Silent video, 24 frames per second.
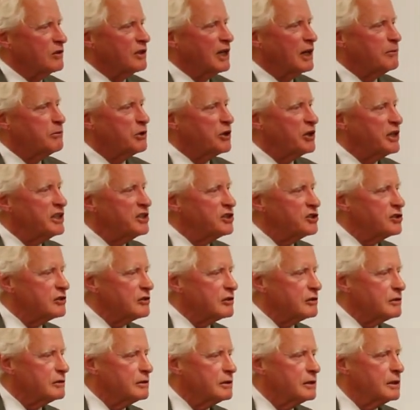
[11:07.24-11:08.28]

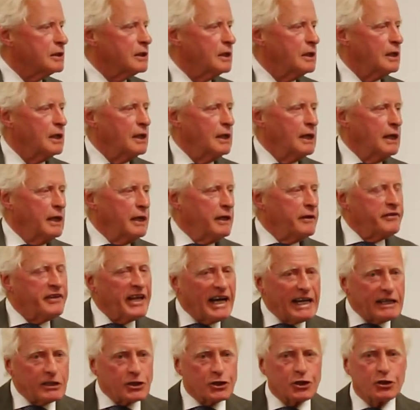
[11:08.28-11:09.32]
collaboration.
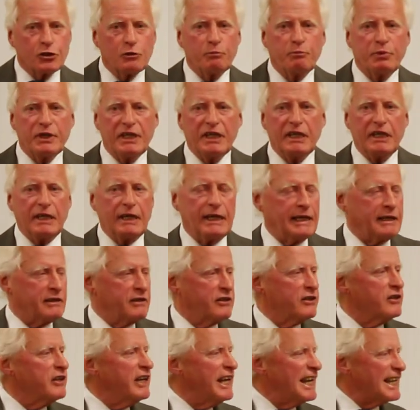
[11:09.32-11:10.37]
That should be in
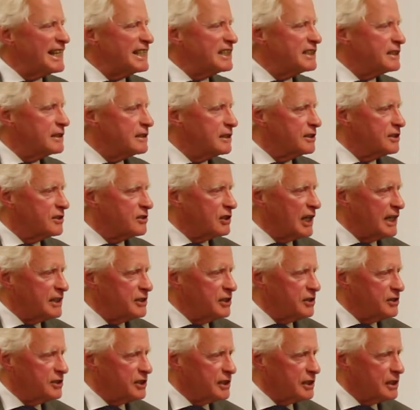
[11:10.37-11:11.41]
the next
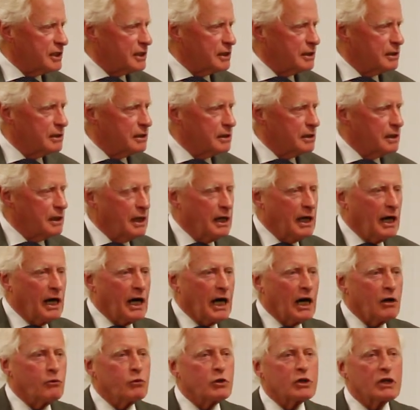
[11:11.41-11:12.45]
strategy.
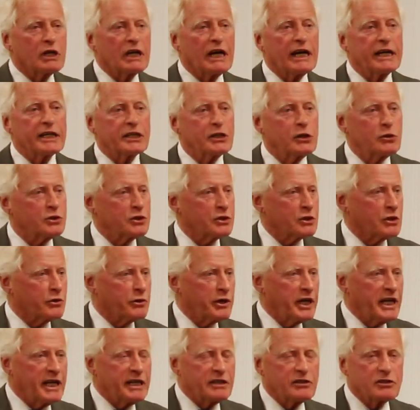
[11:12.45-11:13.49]
I would like you to
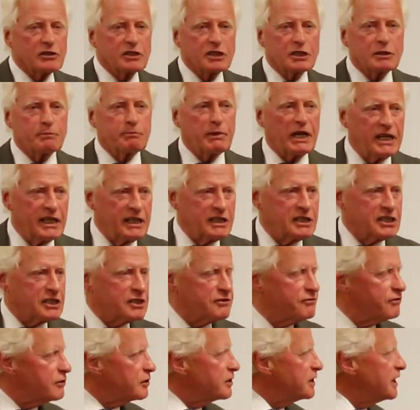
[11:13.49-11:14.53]
create a
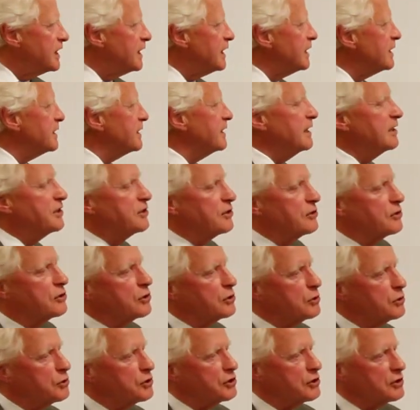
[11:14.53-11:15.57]
space for these
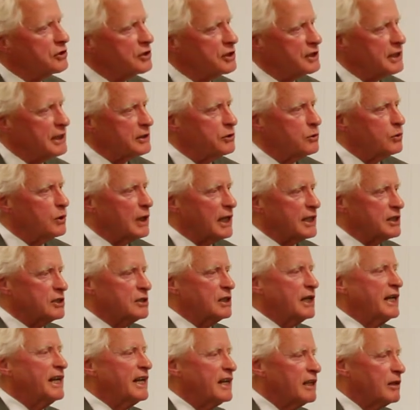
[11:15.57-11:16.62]
institutions that you
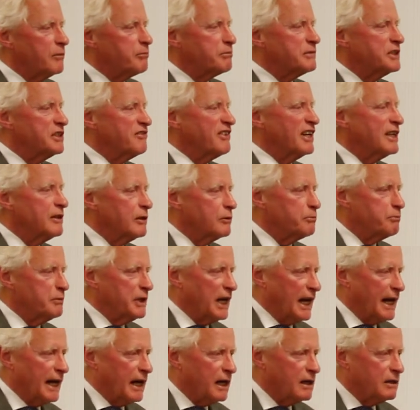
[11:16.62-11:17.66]
actually help develop
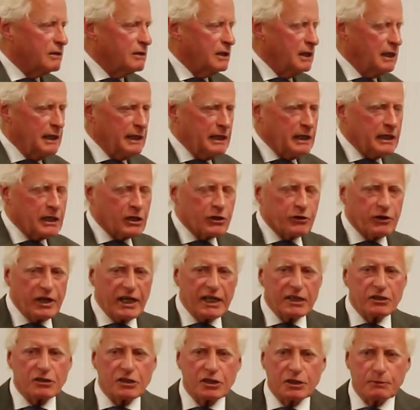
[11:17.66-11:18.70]
now.
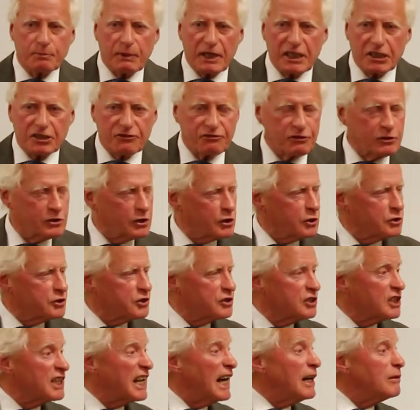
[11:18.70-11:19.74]
Create a space for those
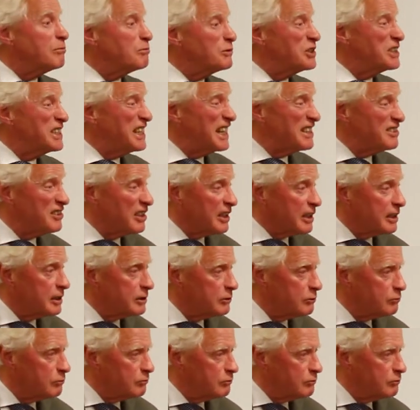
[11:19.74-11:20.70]
to come together,